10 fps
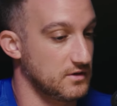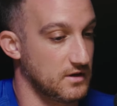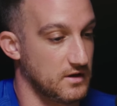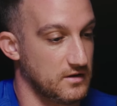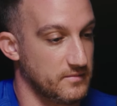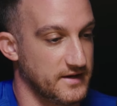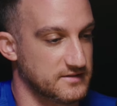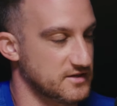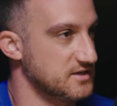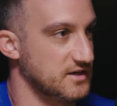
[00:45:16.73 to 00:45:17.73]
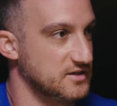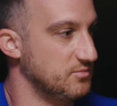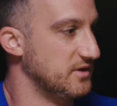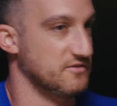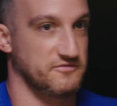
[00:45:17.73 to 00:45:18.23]
Um, and it doesn't need to
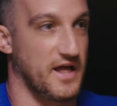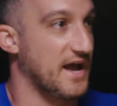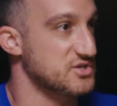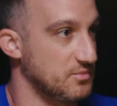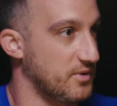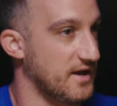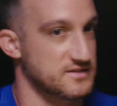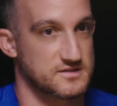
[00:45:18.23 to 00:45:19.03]
be the flashy pass,